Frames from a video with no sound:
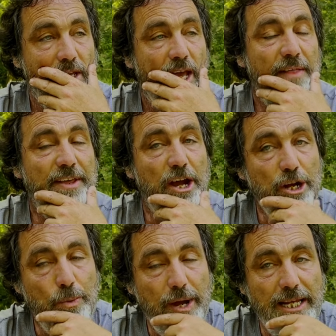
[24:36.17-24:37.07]
And the
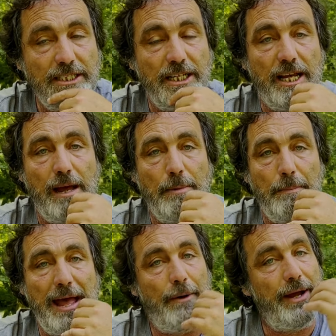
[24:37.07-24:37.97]
only way it's going to come
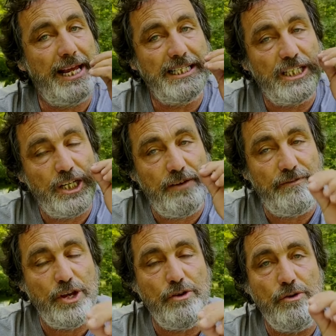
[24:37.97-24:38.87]
about is
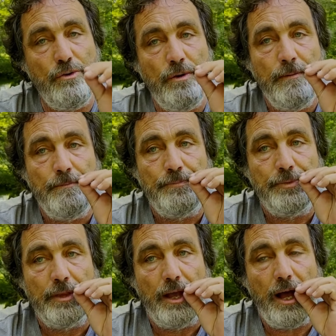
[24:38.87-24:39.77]
if you
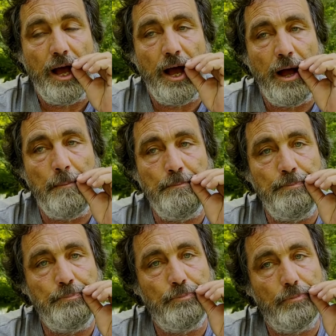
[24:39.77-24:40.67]
are
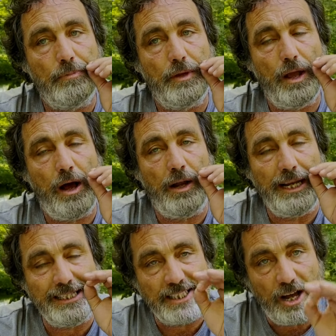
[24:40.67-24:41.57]

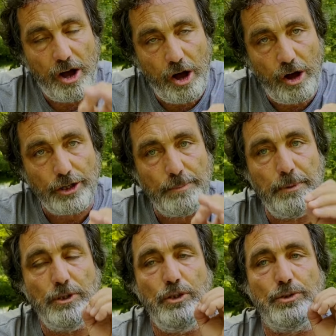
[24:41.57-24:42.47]
less hard
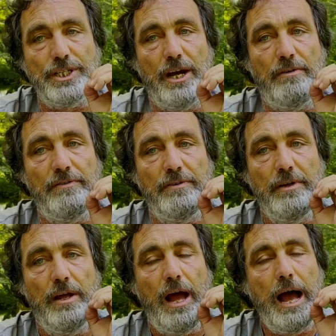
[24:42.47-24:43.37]
upon yourself
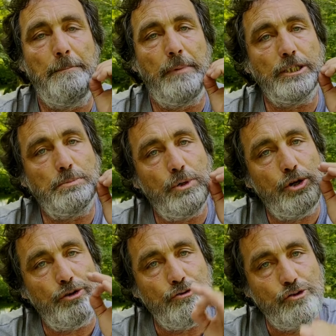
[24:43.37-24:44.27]
and much more
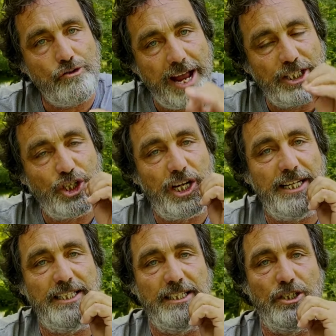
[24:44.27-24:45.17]

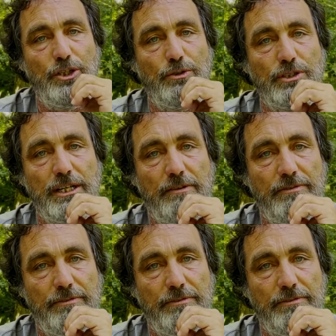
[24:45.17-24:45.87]
congratulating to yourself.